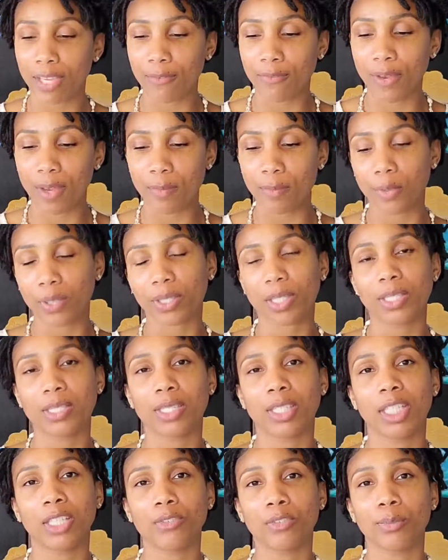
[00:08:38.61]
if I bring this
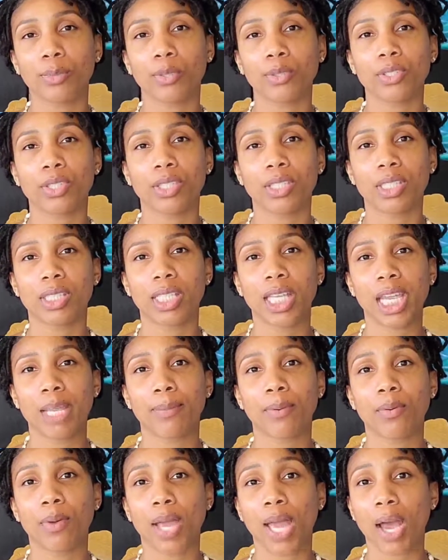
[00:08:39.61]
deliverable to the
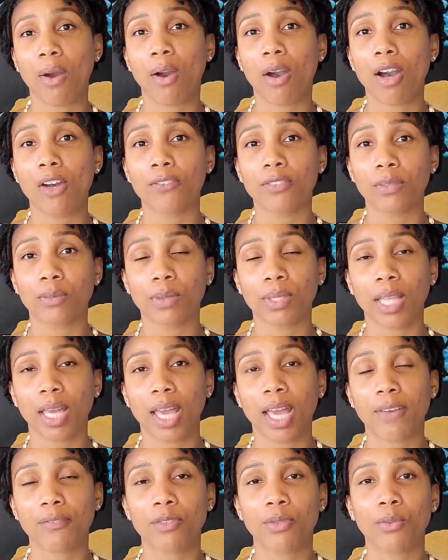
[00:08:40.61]
table, how often will
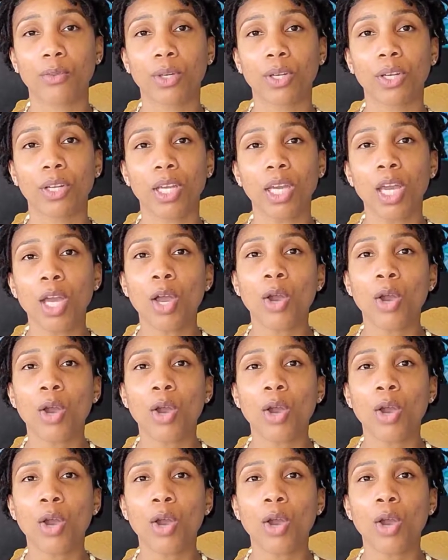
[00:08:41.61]
I have to work?